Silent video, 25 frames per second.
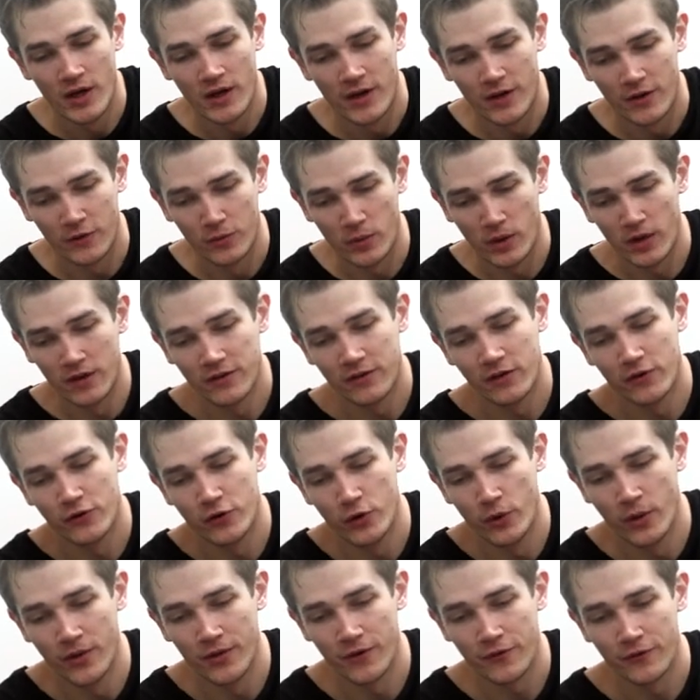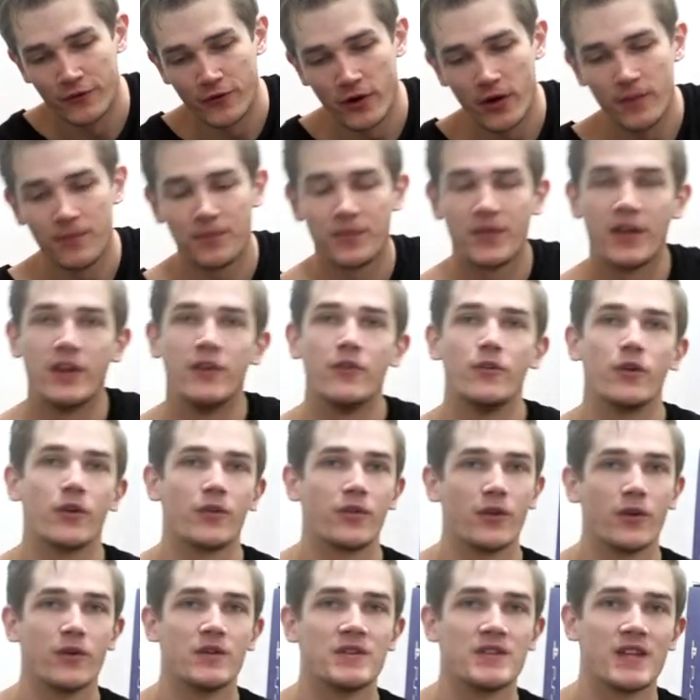as well as the 2 on the front, then you've got
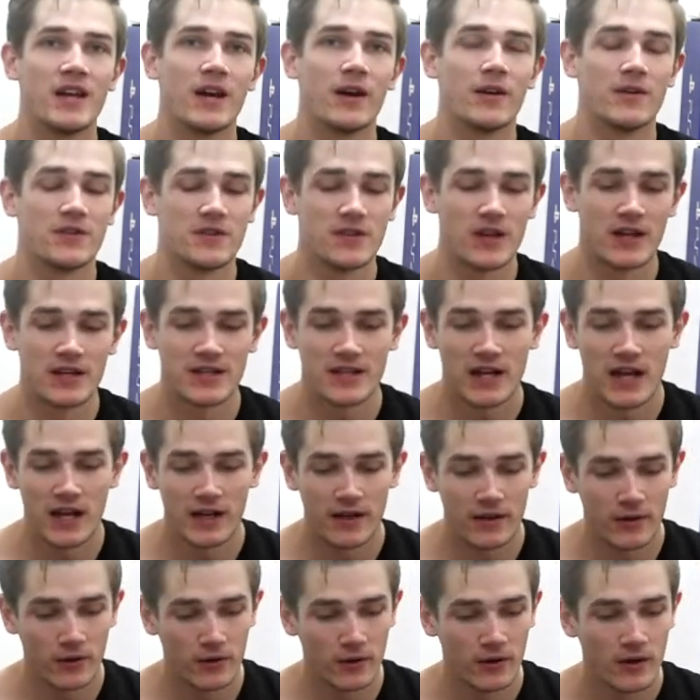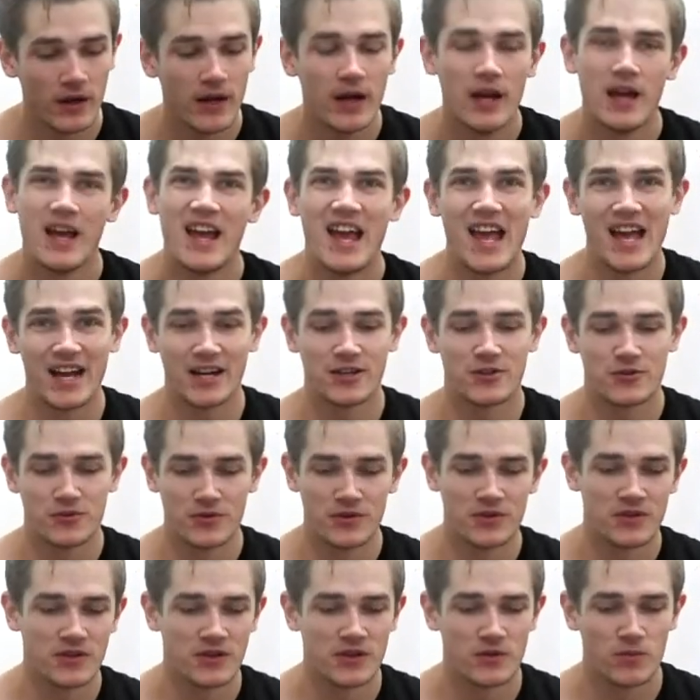those there as nice handy little
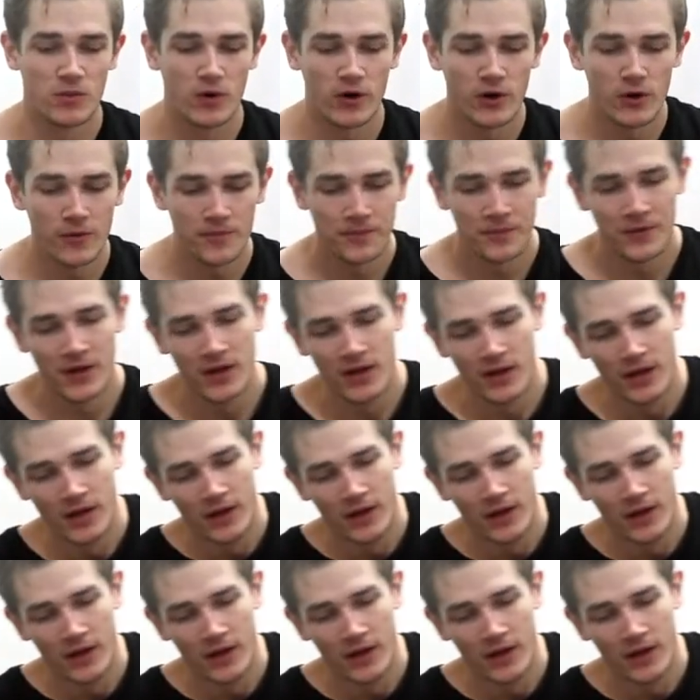extras as well.